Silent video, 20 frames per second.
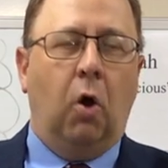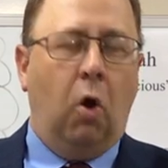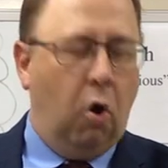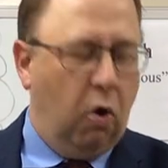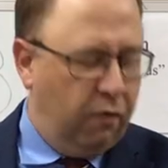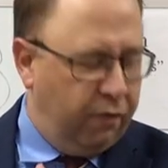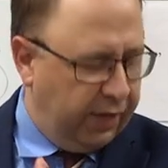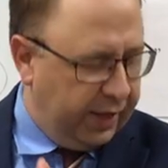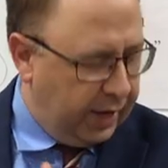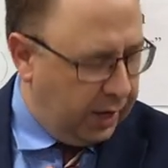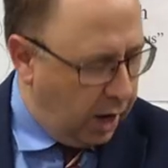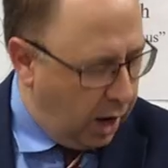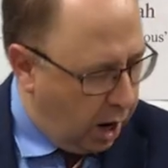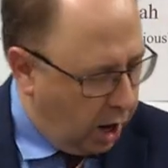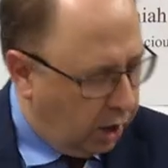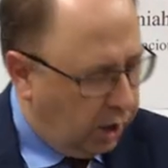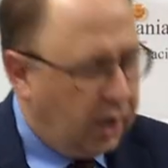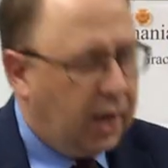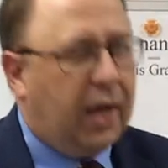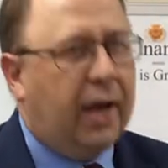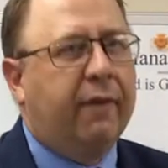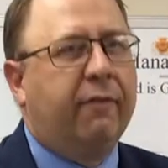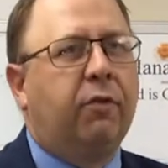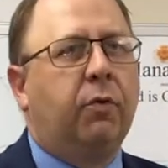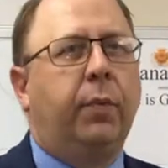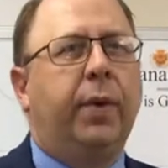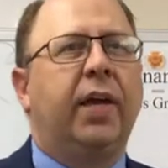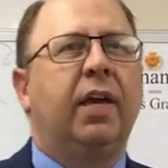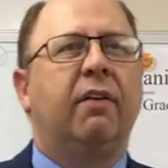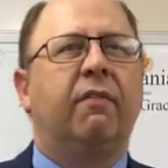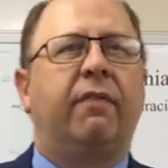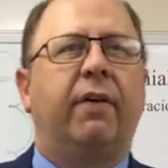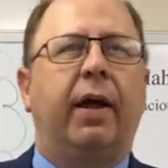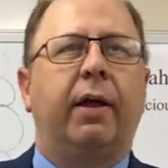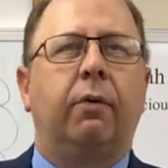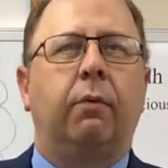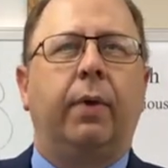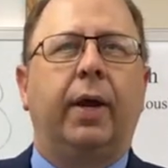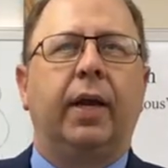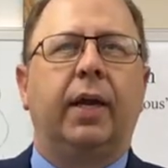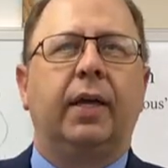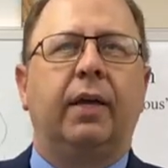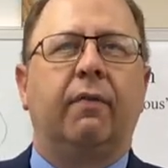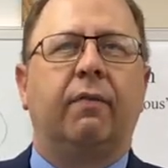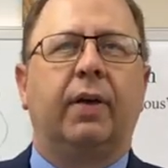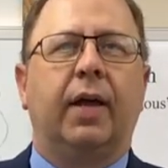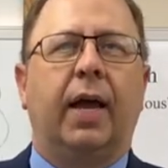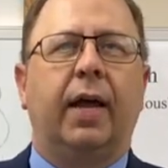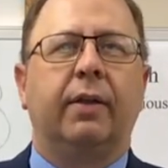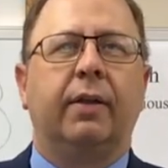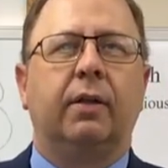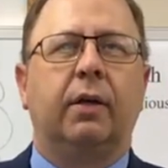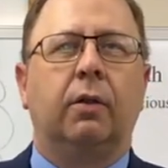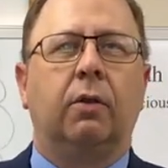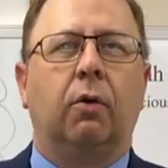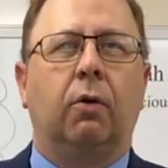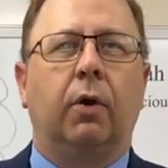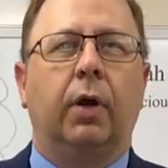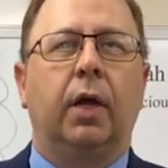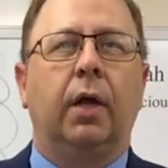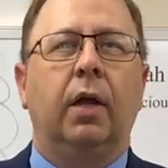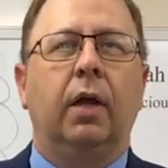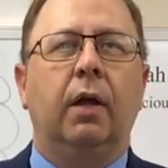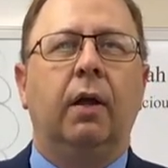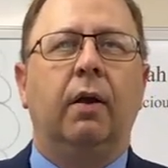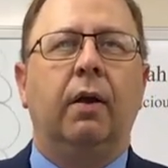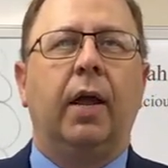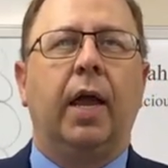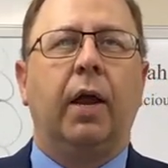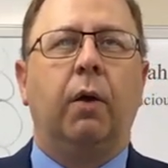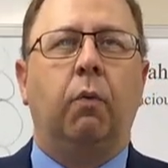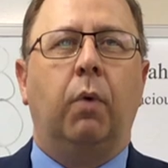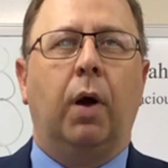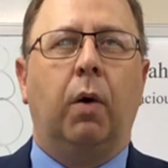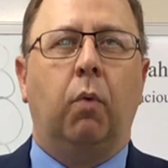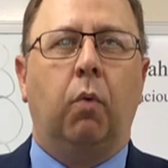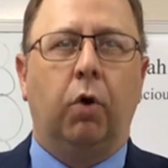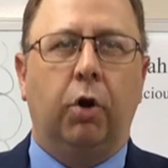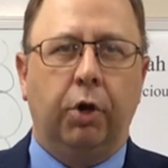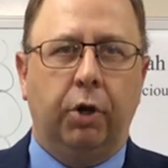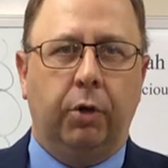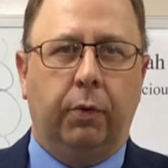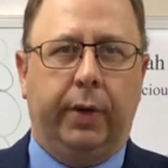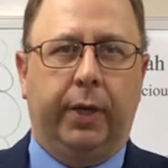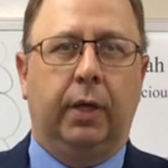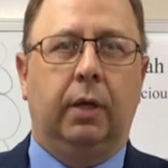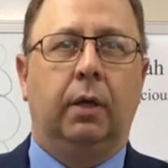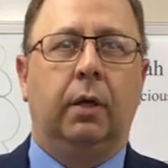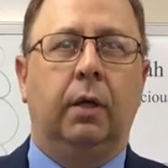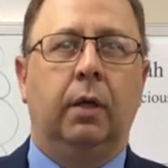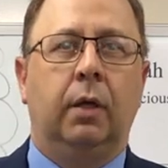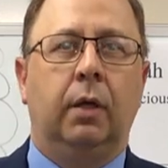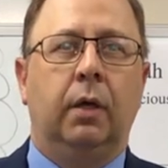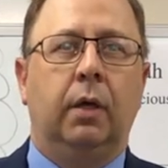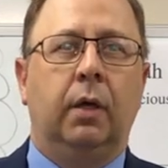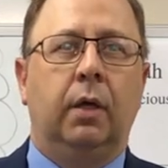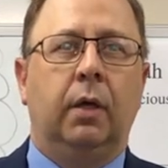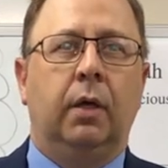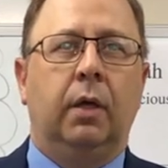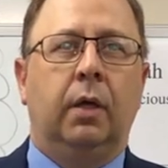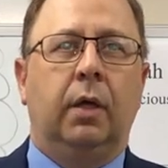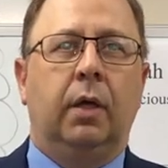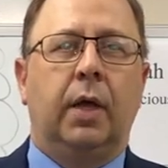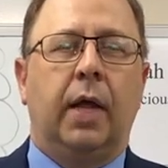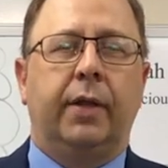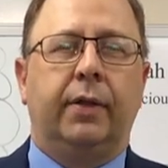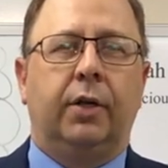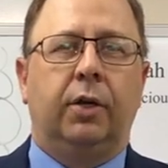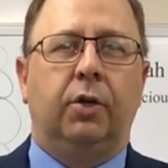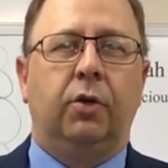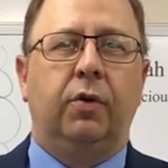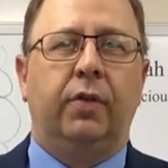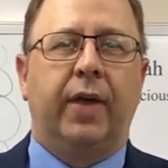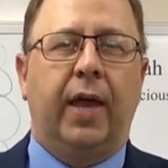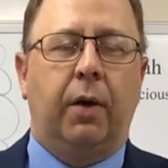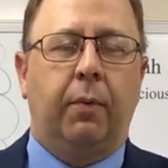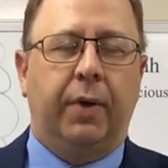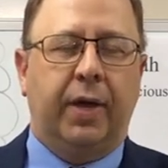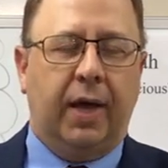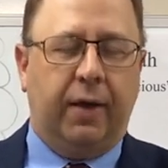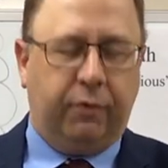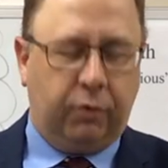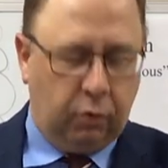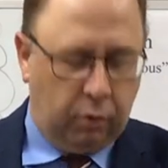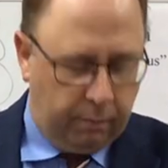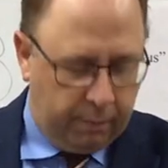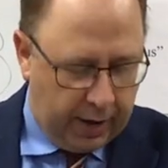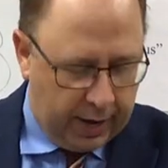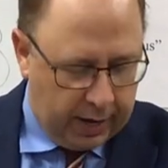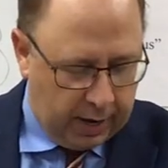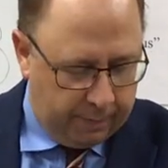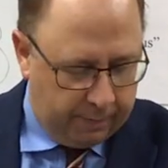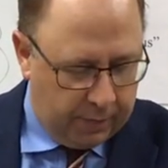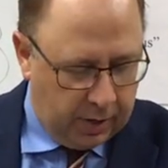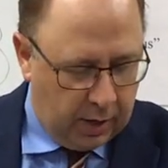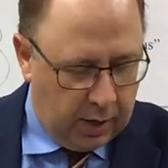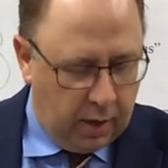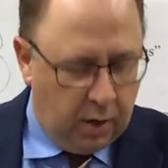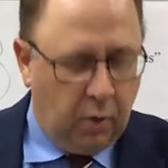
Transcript: Hopefully, in our lives, we can find a way to give God the glory in what we're doing. And to do that, we have to obey Him.